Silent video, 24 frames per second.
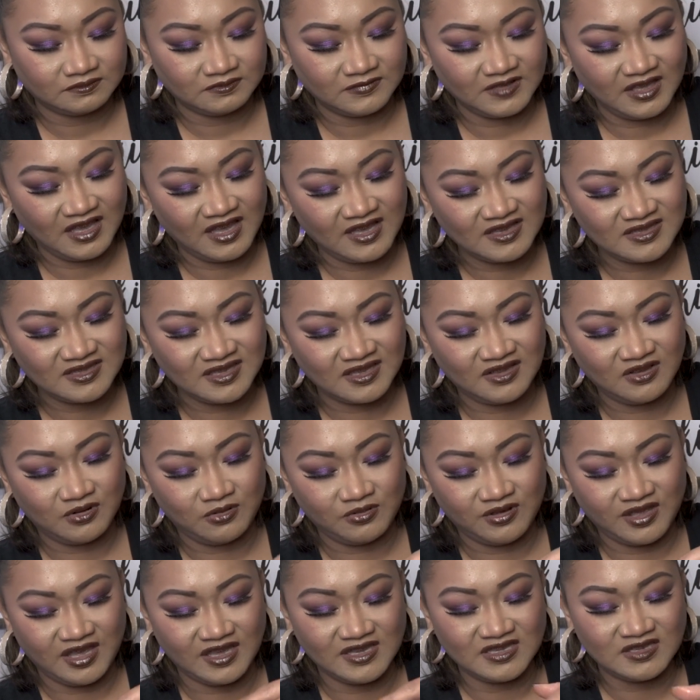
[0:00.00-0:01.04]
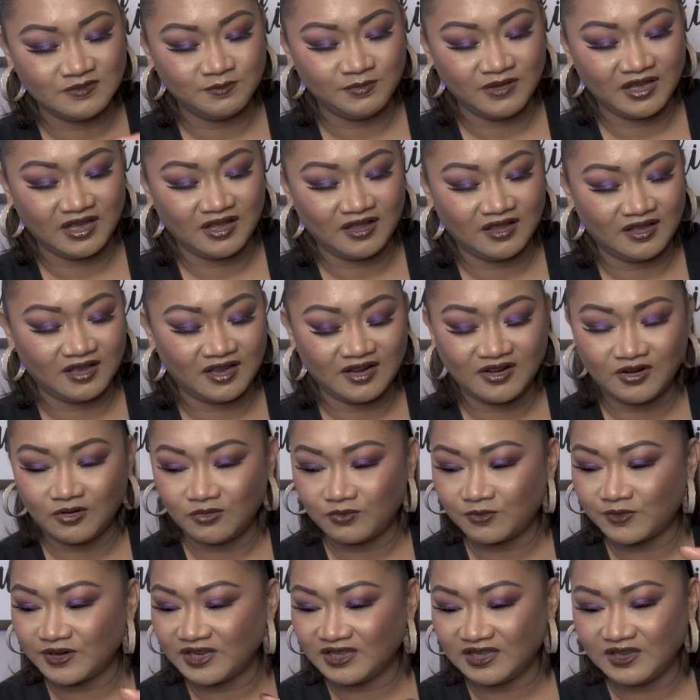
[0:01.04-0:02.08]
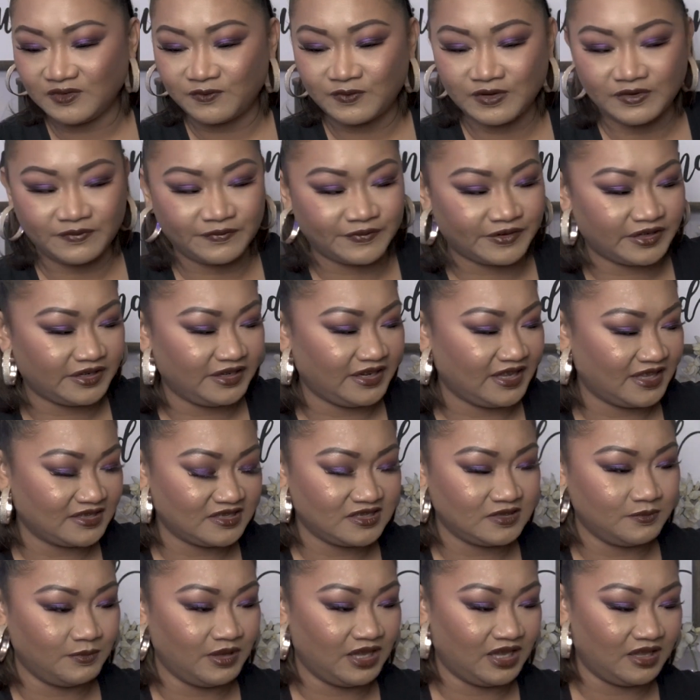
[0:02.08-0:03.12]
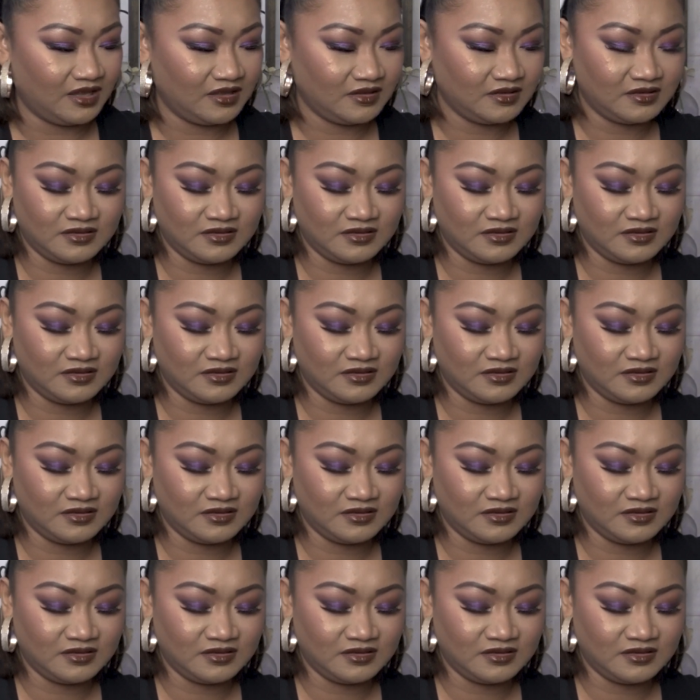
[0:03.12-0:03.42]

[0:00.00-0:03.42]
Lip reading: it has an okay smell. I don't really prefer that smell.